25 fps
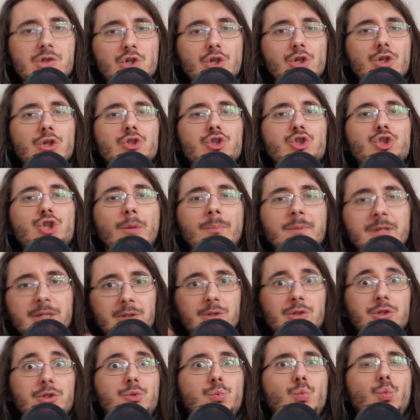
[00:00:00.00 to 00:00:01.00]
two
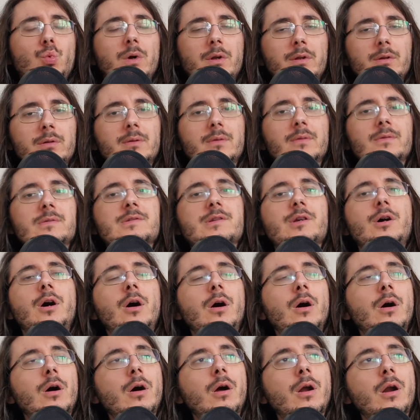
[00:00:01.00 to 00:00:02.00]
dominant ones
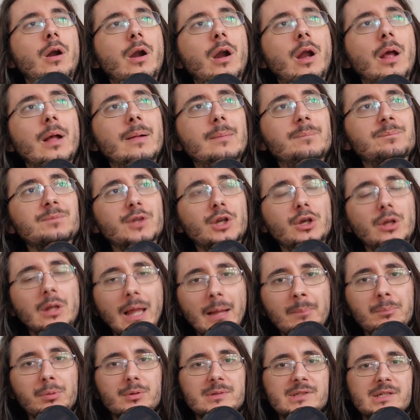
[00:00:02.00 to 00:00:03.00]
are
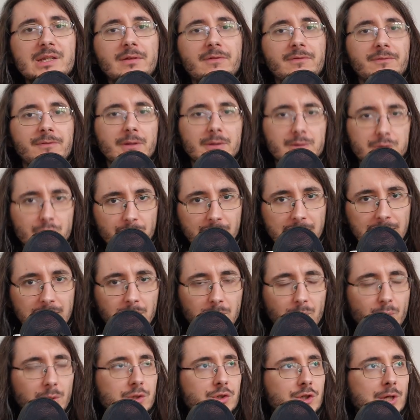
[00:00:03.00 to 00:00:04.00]
collaborative
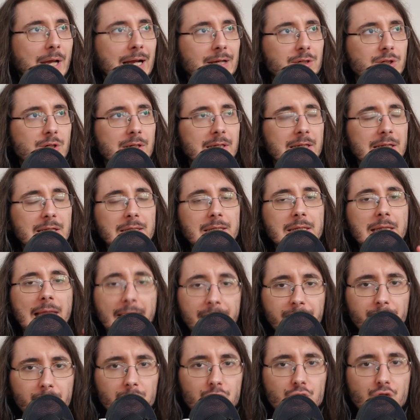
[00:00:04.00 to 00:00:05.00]
filtering, which actually
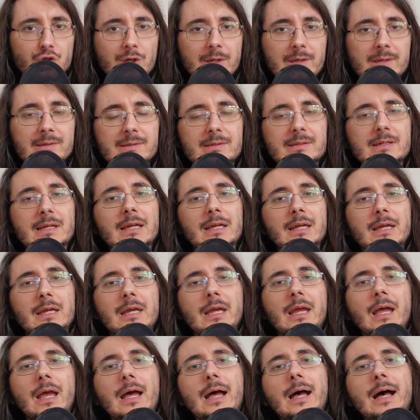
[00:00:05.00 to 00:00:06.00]
leverages
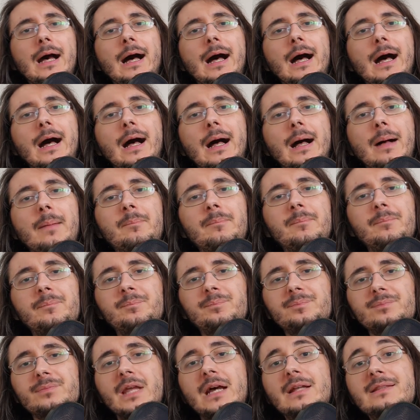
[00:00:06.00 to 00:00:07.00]
the
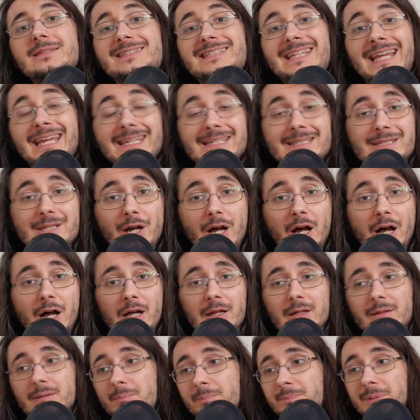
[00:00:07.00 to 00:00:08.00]
um,
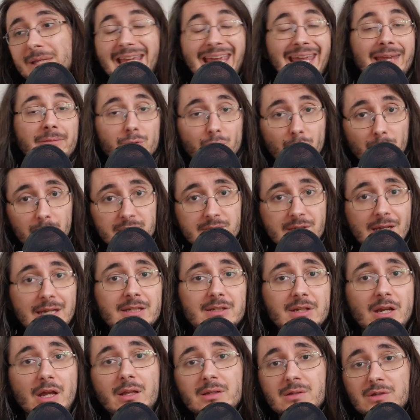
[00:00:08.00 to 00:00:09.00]
data, behavioral
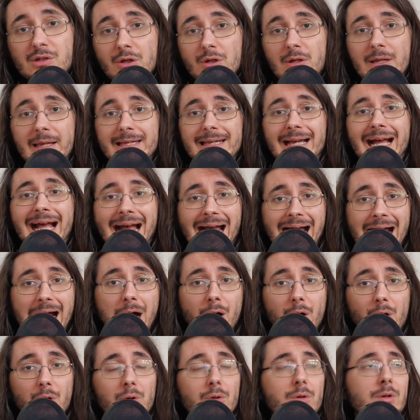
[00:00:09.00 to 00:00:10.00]
data. So like
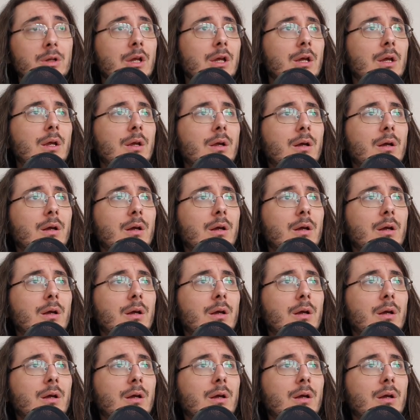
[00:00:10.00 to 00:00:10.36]
how